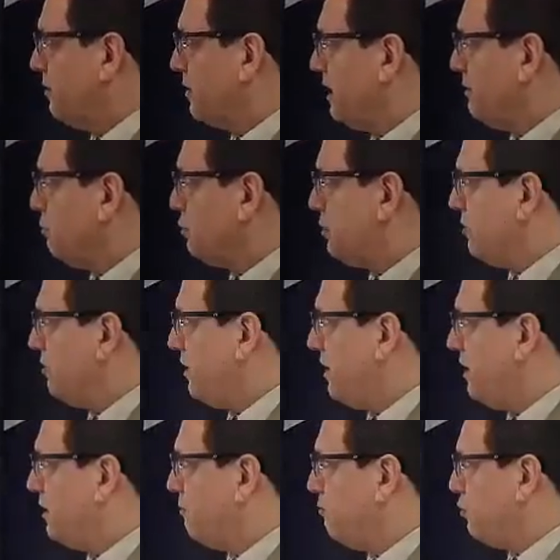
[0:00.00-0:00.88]
You can put it
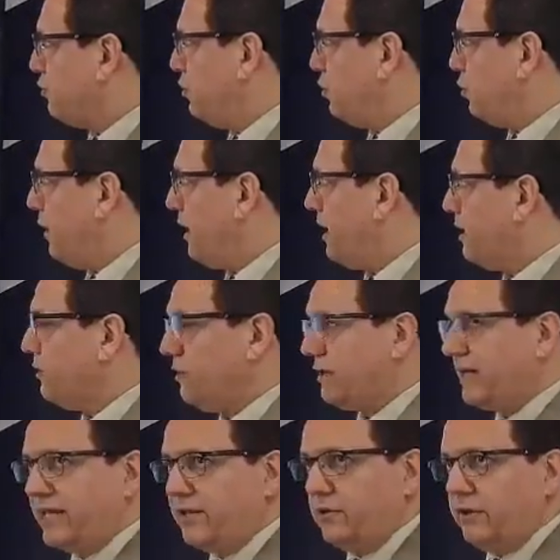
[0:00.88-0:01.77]
there with your wire. You
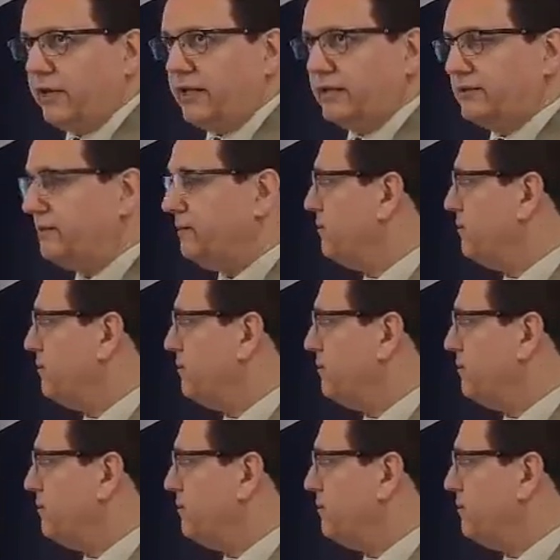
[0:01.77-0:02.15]
can use it.